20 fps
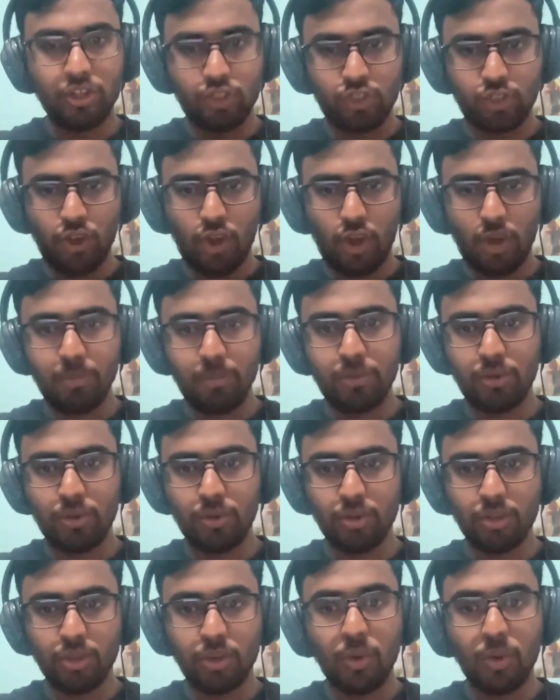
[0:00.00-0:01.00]
job
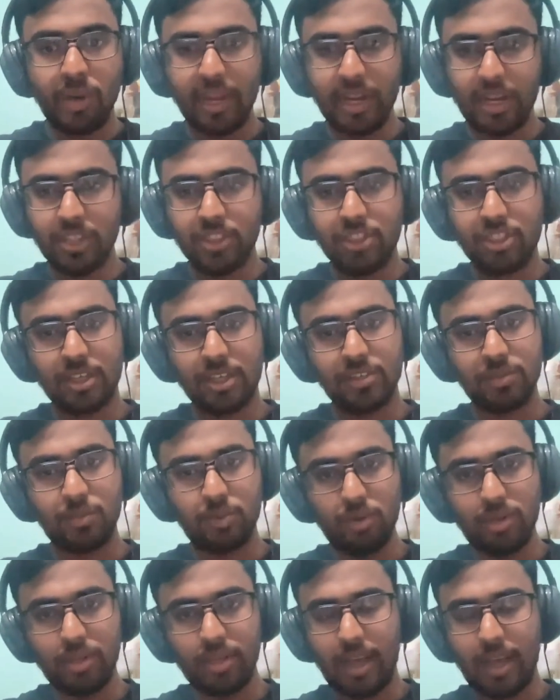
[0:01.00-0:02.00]
through the Coding Ninjas
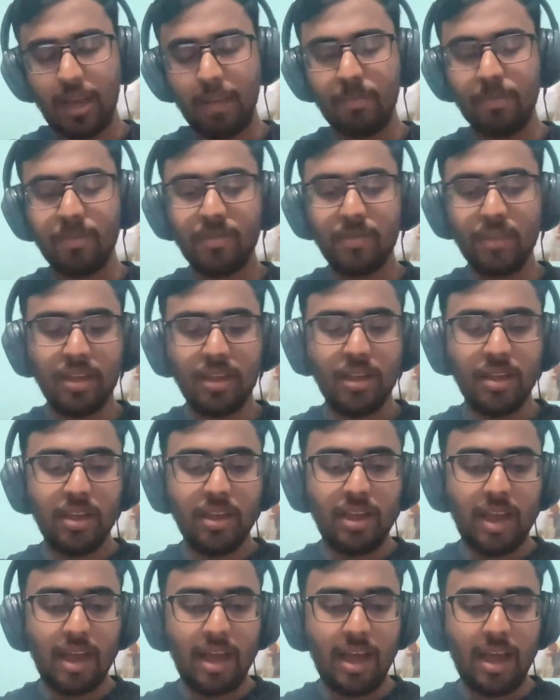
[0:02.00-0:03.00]
boot camp,
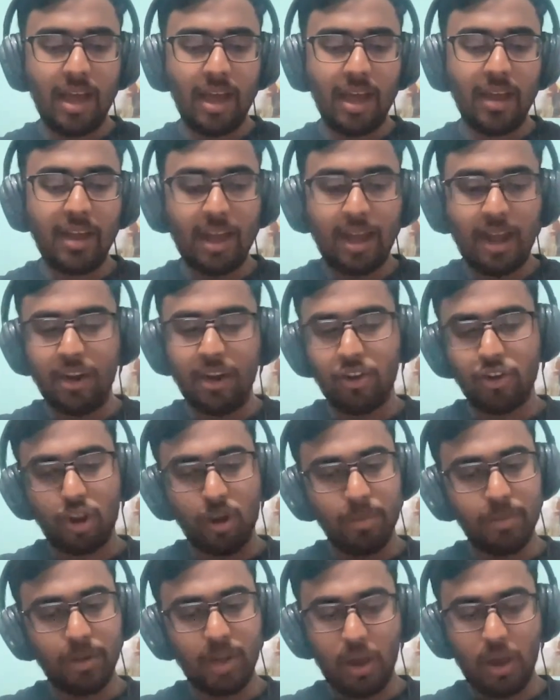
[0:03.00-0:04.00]
and I had
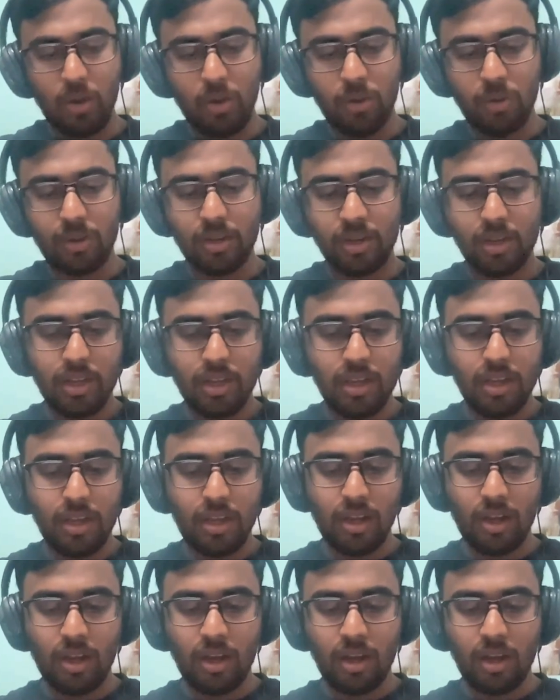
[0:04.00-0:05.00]
dropped out
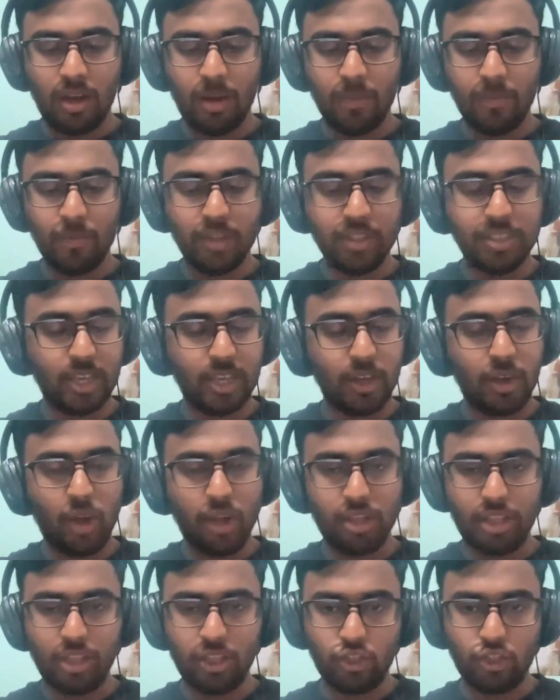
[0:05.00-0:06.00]
once I
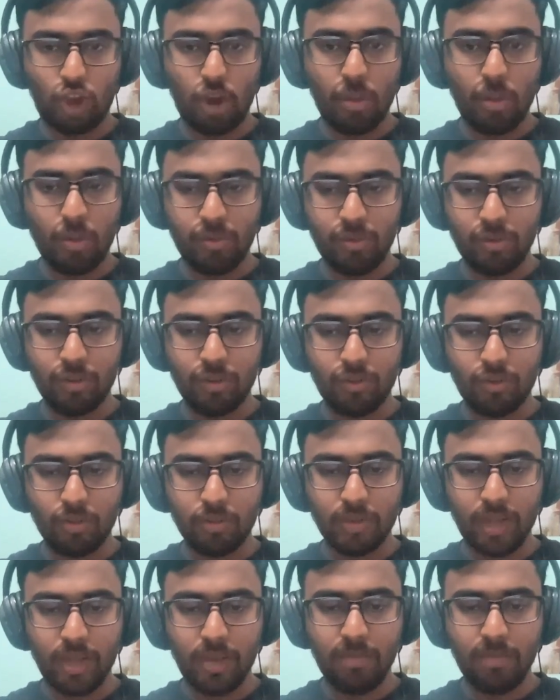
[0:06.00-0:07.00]
got the job offer from
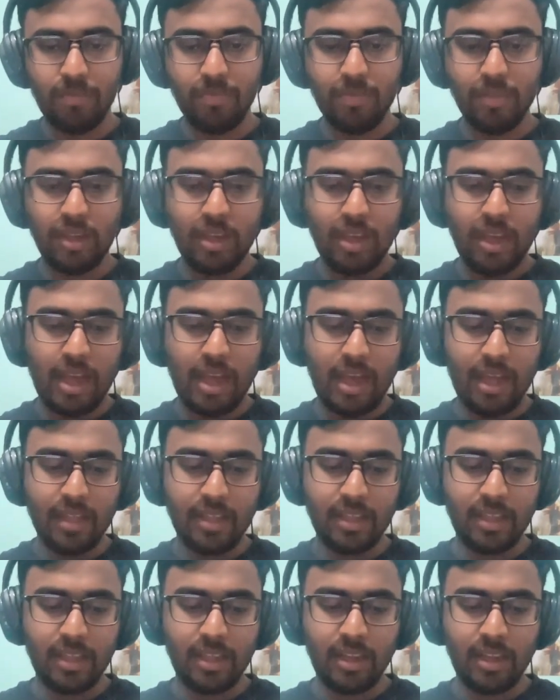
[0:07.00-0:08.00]
them,
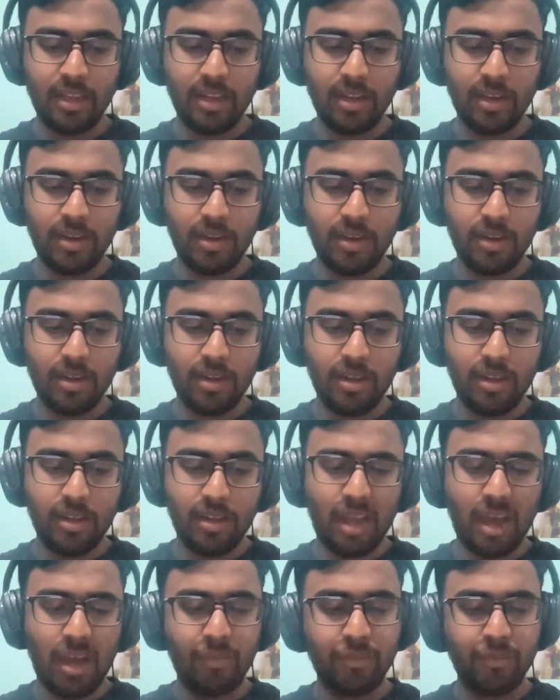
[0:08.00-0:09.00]
and then
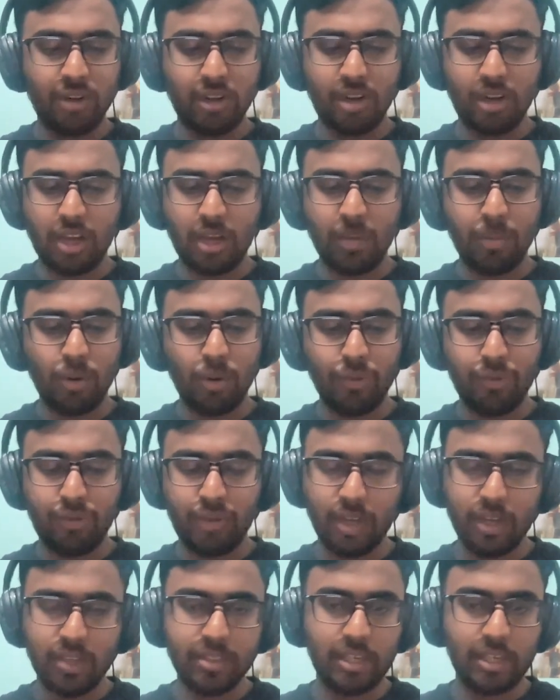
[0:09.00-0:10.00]
after a couple of
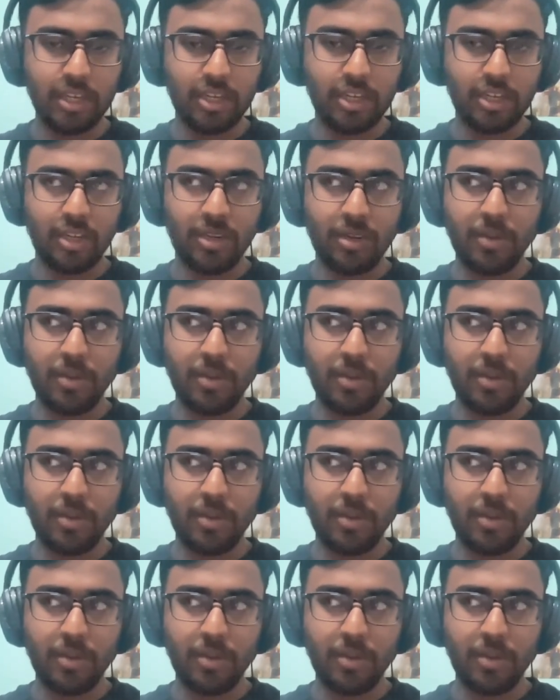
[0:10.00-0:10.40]
years I